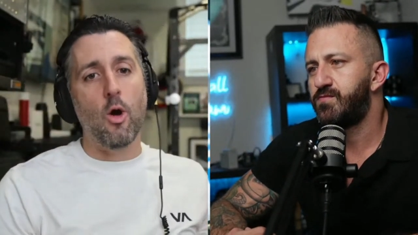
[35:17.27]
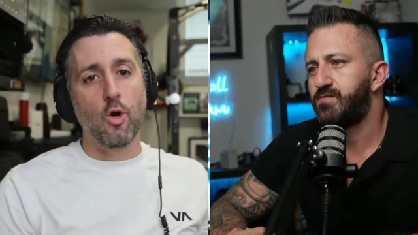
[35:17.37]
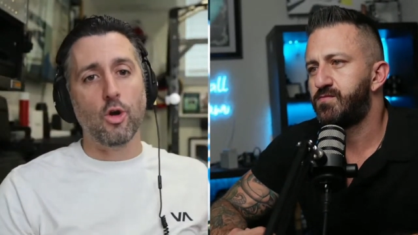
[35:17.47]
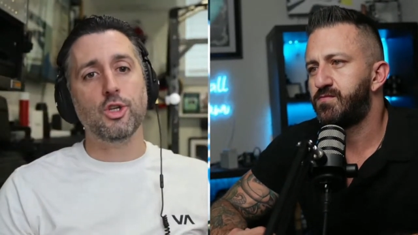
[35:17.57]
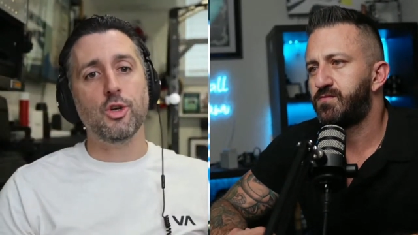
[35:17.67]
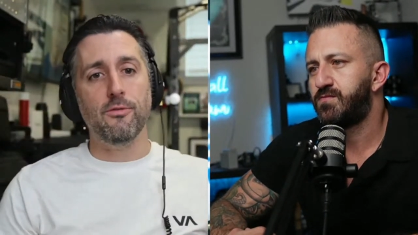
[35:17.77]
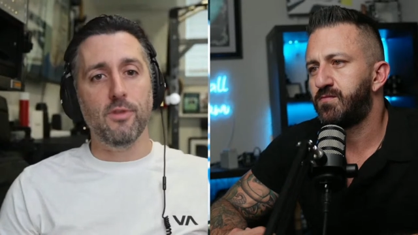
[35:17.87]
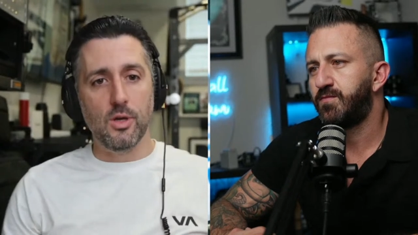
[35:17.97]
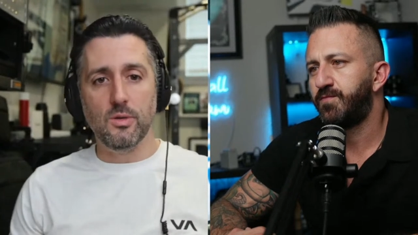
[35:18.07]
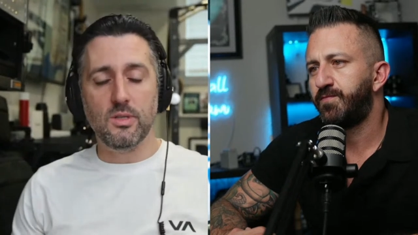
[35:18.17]
Speaker 1: going to show
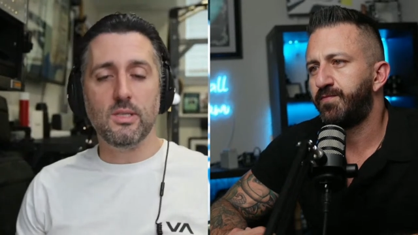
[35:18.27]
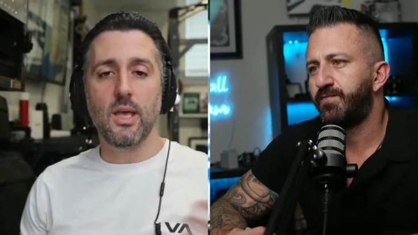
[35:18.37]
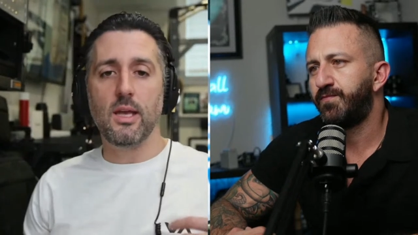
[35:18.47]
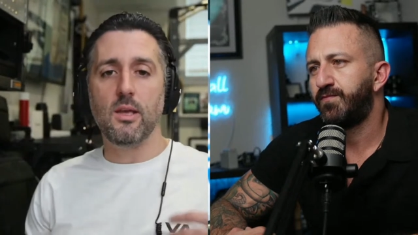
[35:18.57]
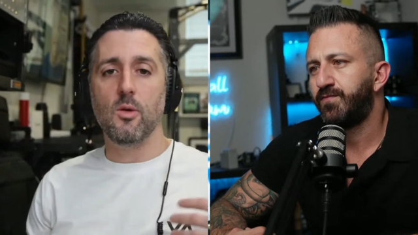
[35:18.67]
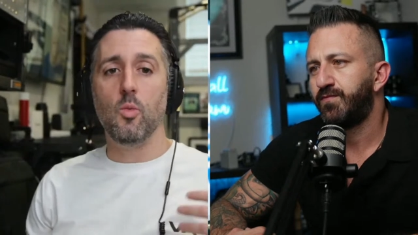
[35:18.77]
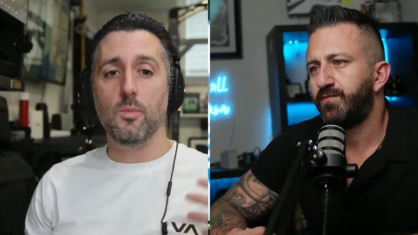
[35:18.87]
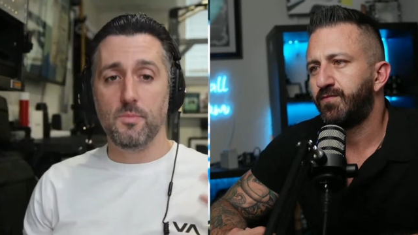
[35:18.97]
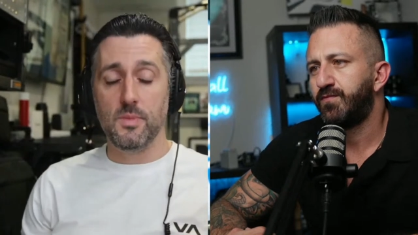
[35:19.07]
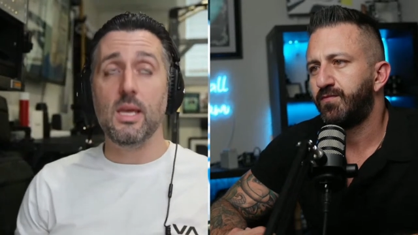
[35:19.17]
views. He's like,
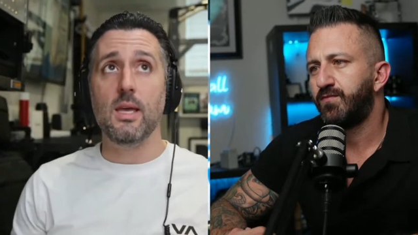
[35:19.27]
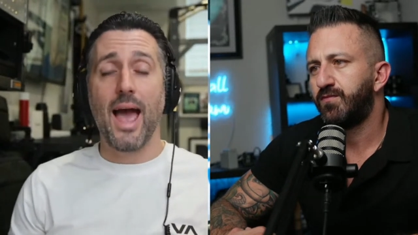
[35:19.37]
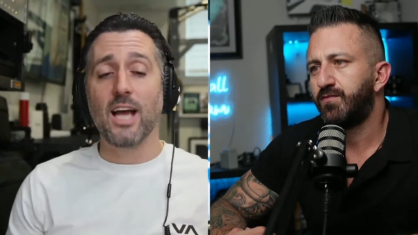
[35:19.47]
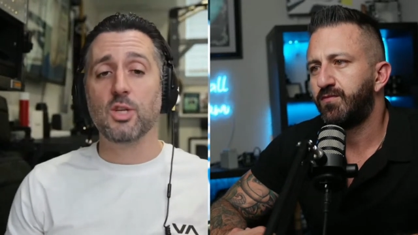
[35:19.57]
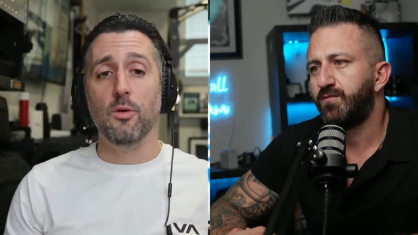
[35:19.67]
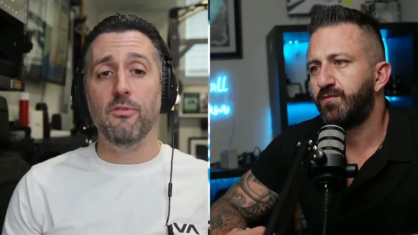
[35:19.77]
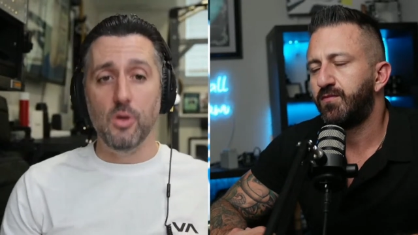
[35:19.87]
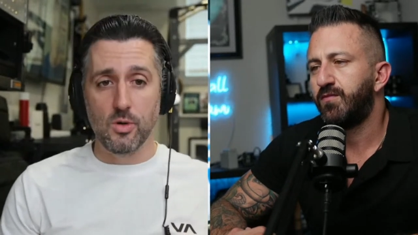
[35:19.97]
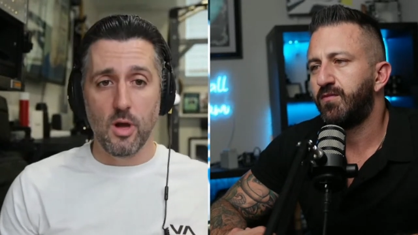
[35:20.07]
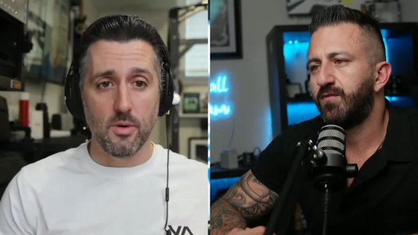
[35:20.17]
the actual view
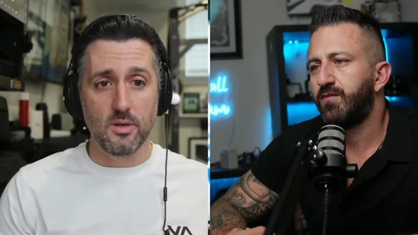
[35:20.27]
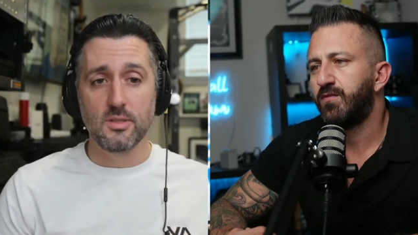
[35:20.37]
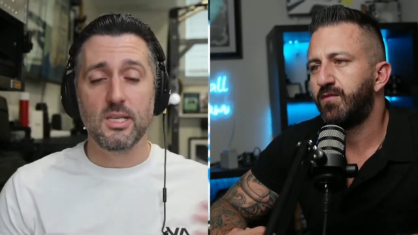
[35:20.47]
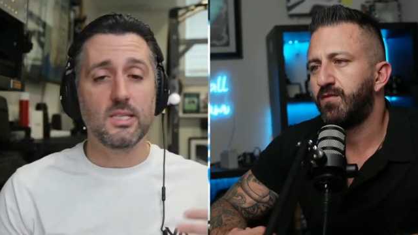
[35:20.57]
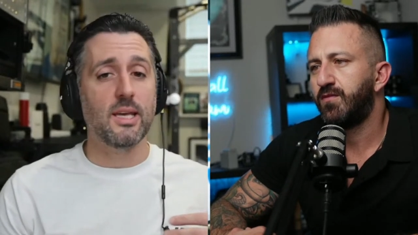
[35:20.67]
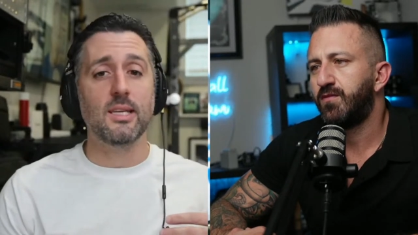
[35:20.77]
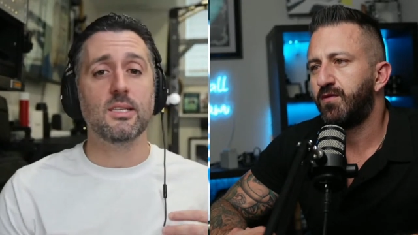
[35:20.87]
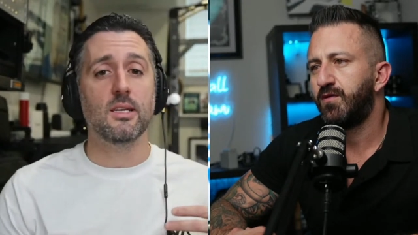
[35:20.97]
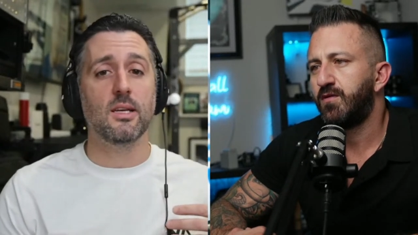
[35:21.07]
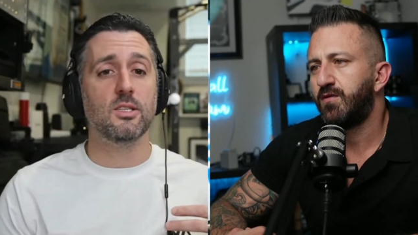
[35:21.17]
numbers, he's like, is
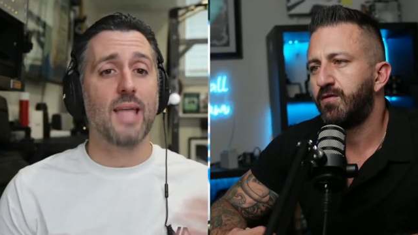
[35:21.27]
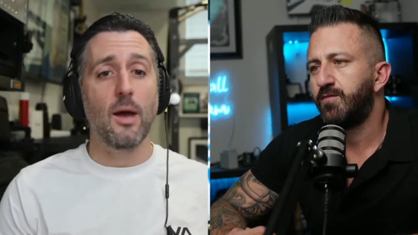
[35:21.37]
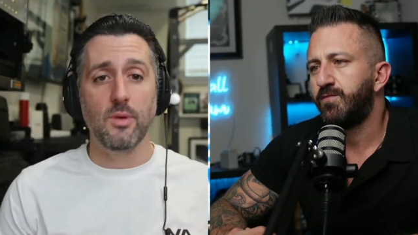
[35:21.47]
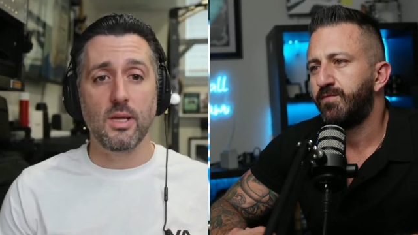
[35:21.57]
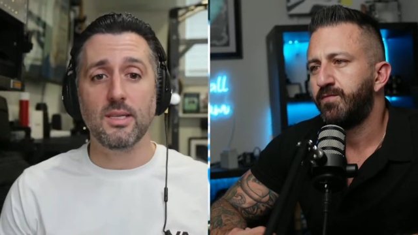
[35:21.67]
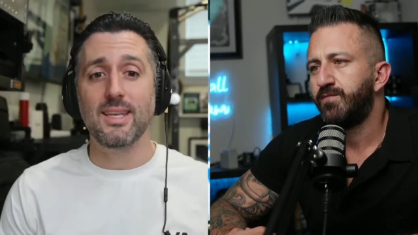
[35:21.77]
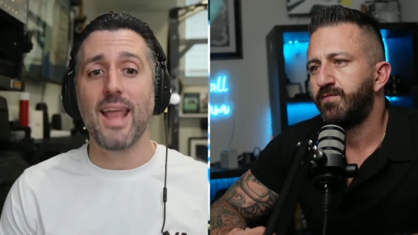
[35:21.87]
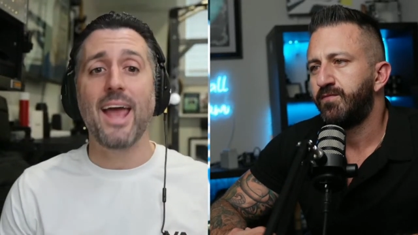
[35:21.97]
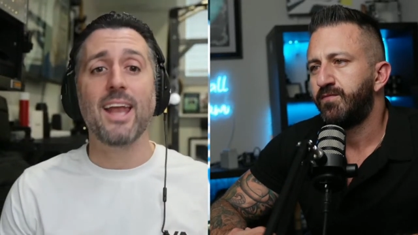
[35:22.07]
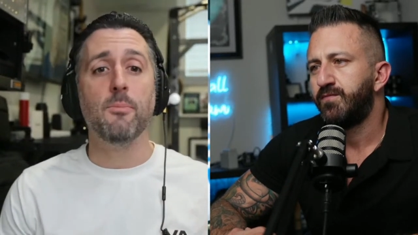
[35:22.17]
astounding. He's like,
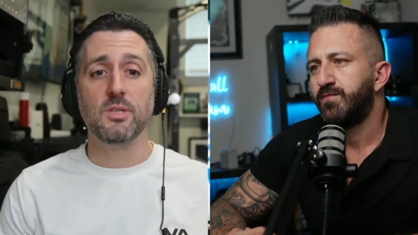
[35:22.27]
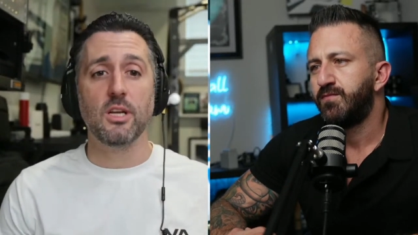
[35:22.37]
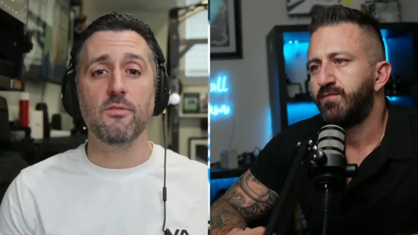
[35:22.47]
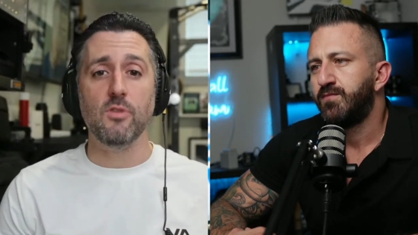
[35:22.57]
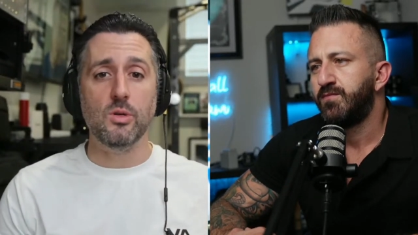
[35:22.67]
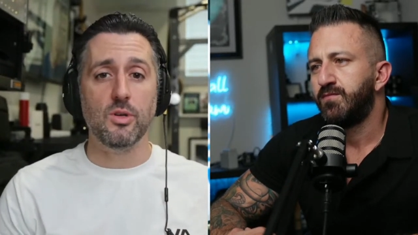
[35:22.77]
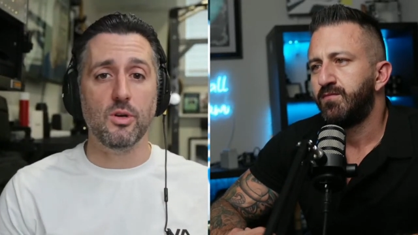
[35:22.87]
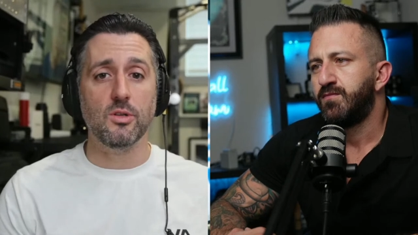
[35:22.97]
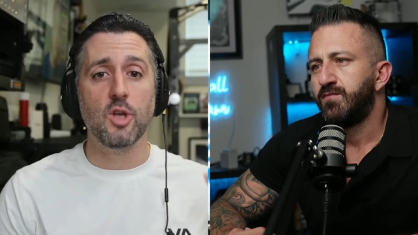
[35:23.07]
ninety percent of users